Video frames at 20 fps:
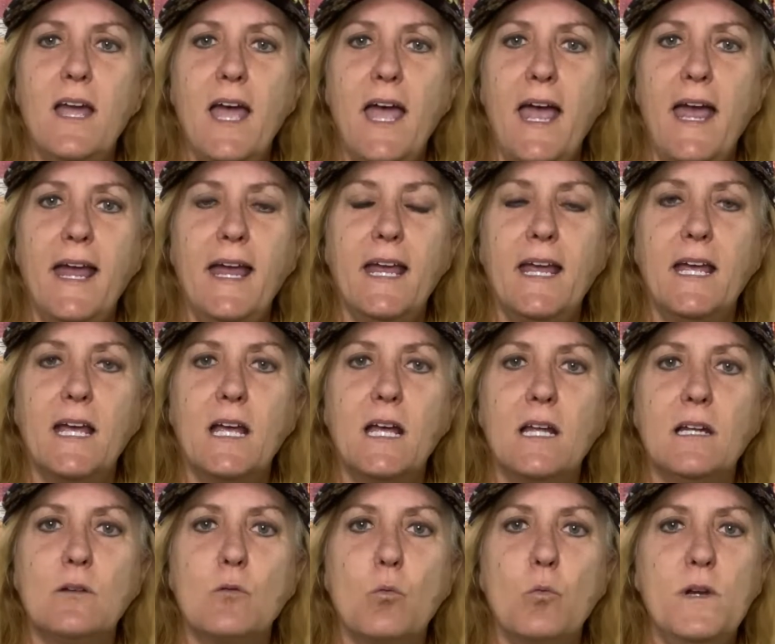
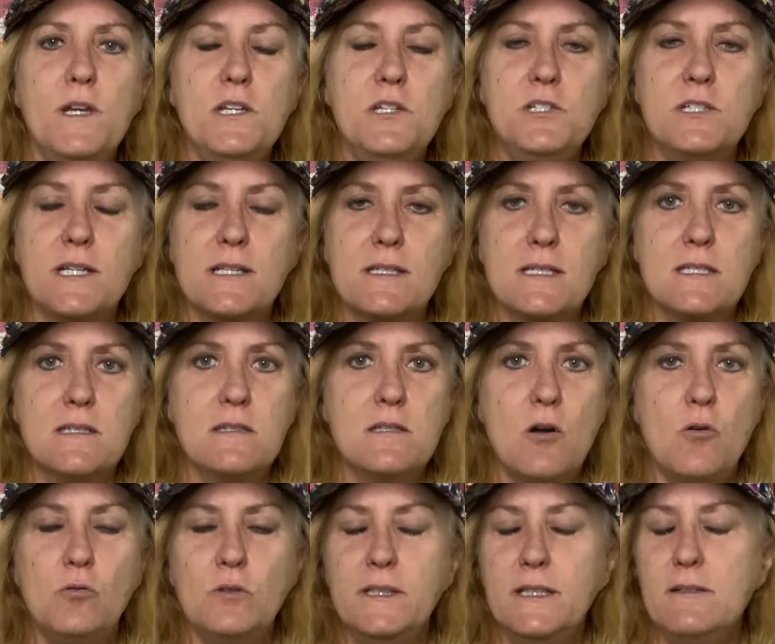and we just
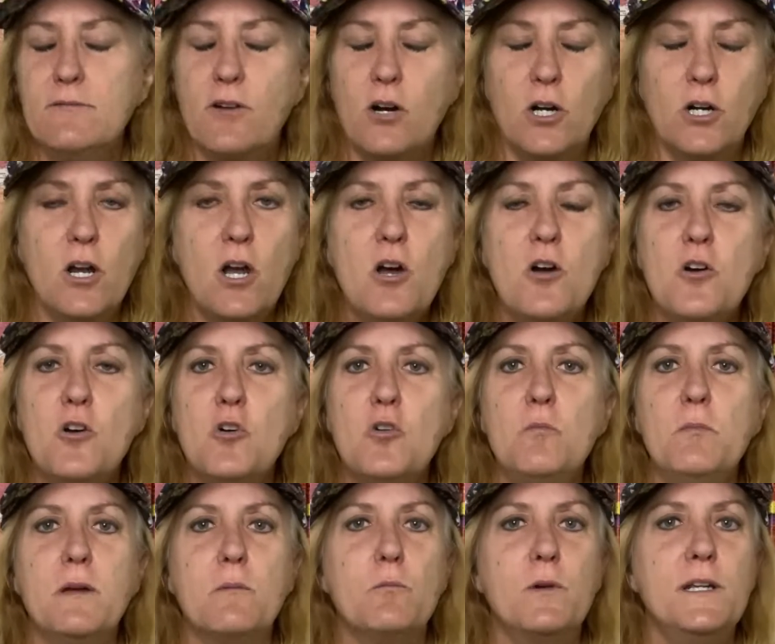don't leave our
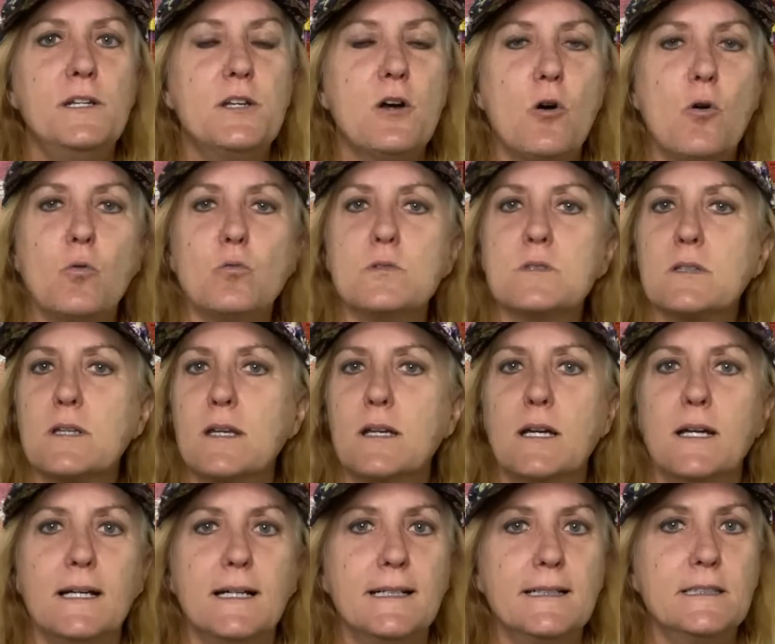home and we don't
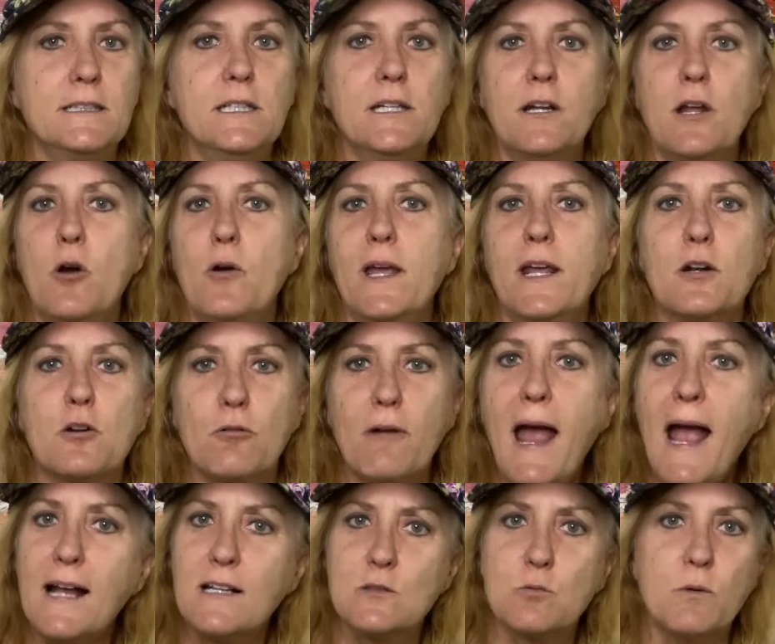uh, you know
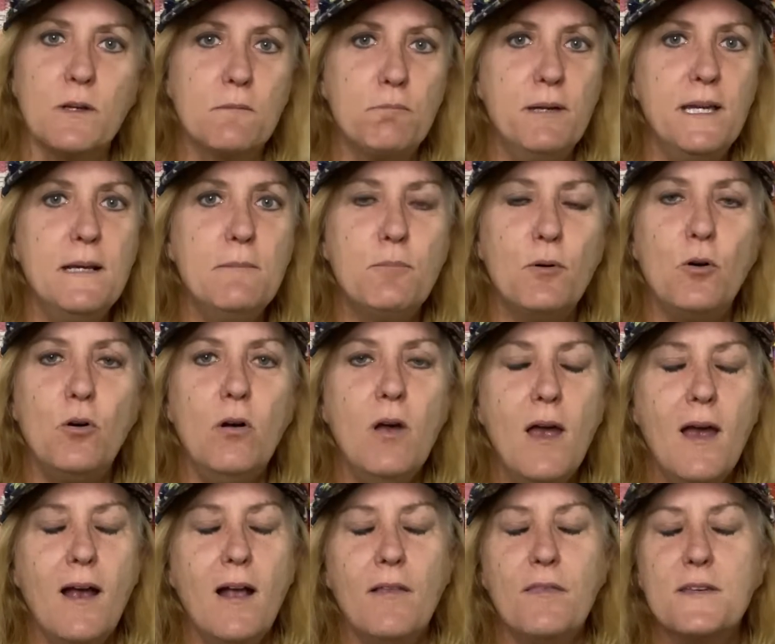interact with people
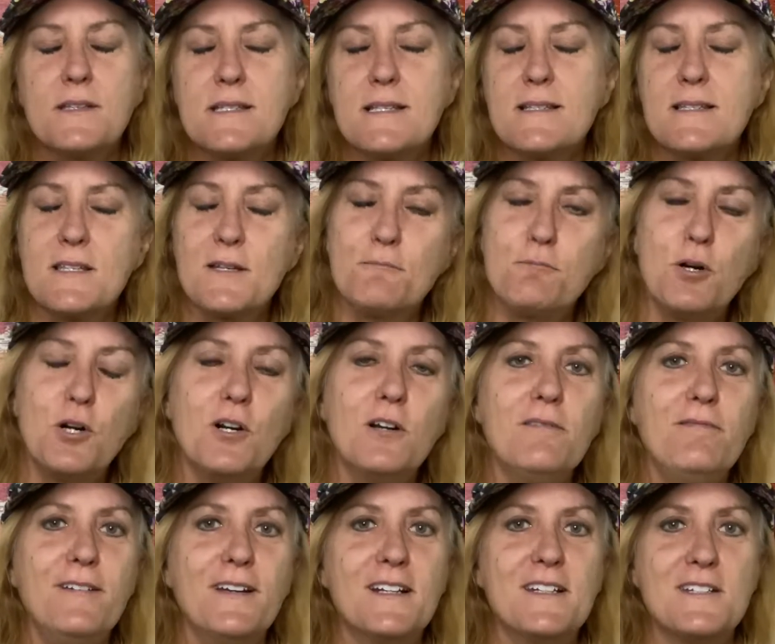this is the
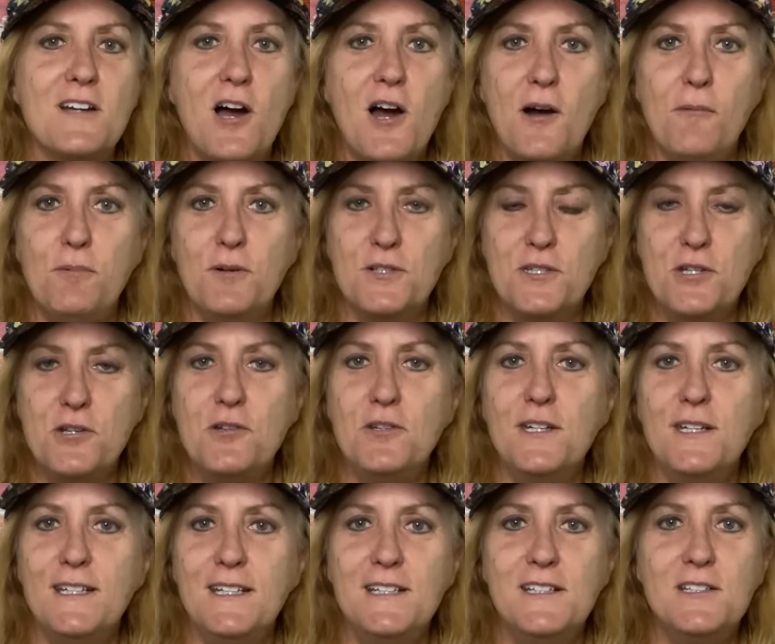perfect
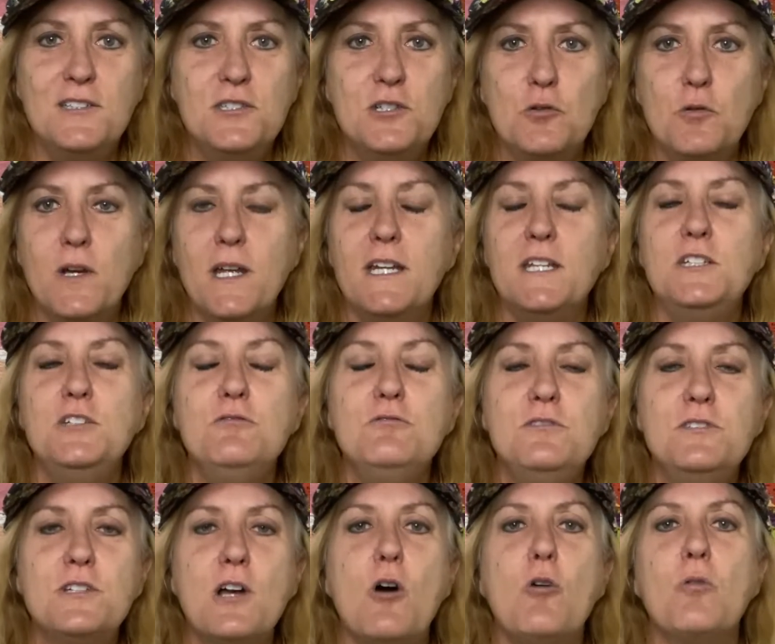opportunity to do it you
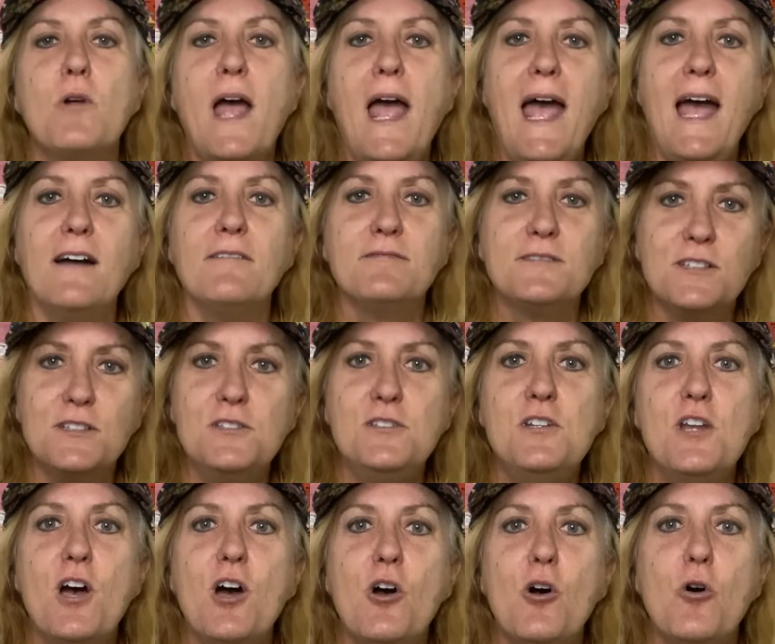don't have to
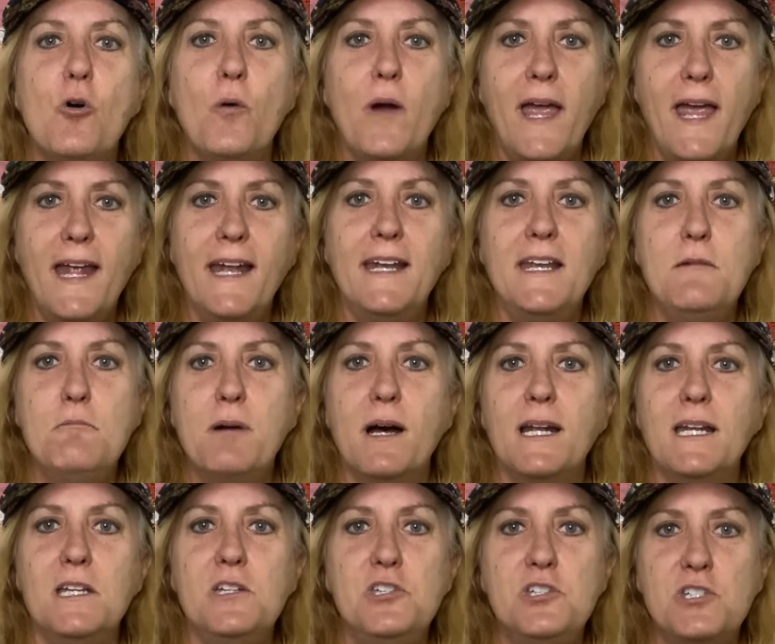know
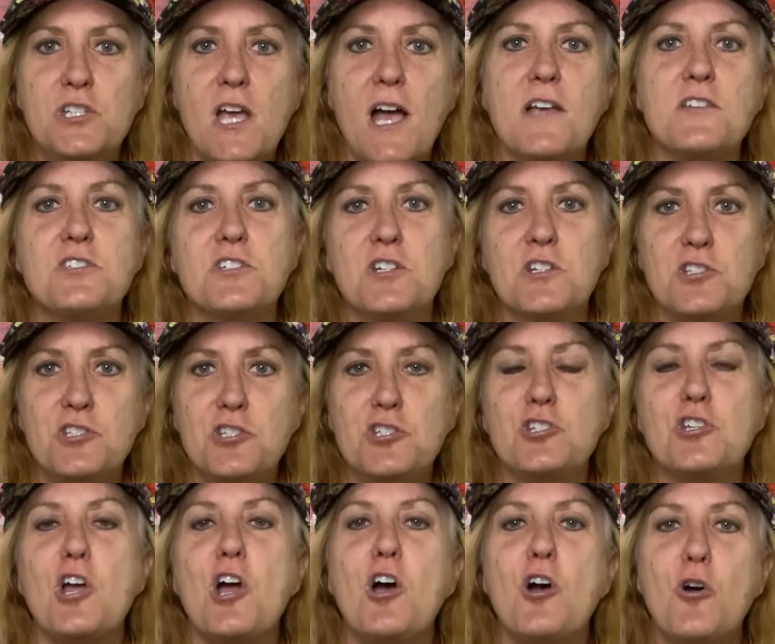anybody just
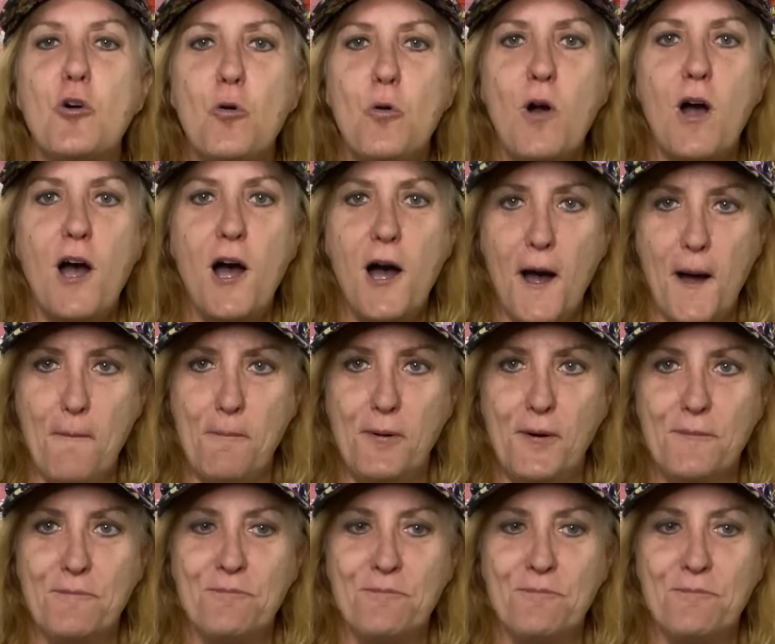show up